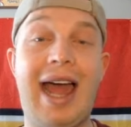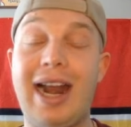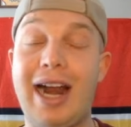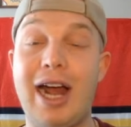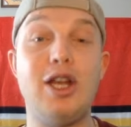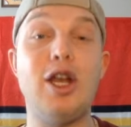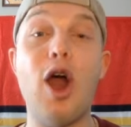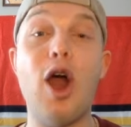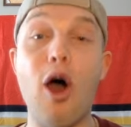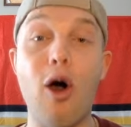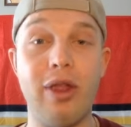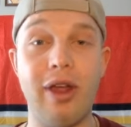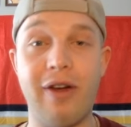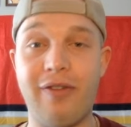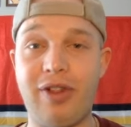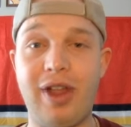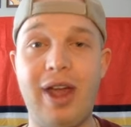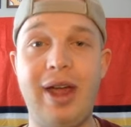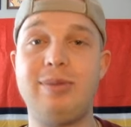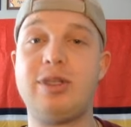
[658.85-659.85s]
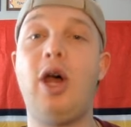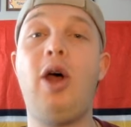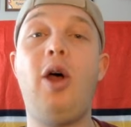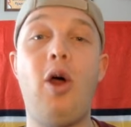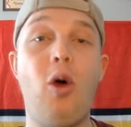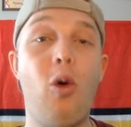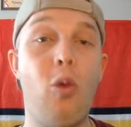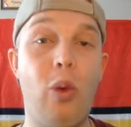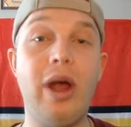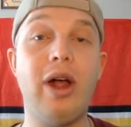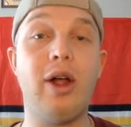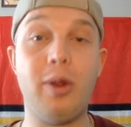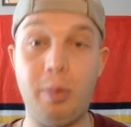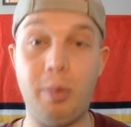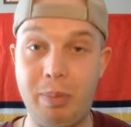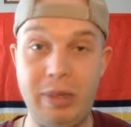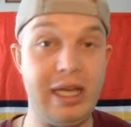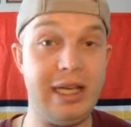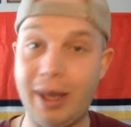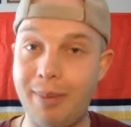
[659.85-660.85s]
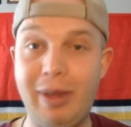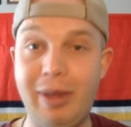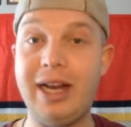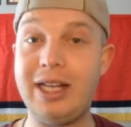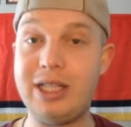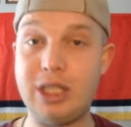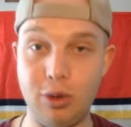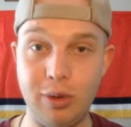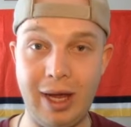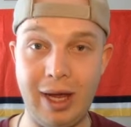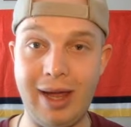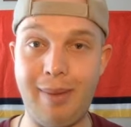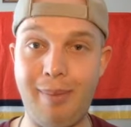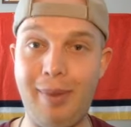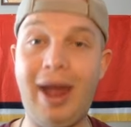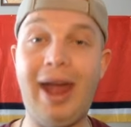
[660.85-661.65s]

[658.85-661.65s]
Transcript: And I know the Flames will be committed to him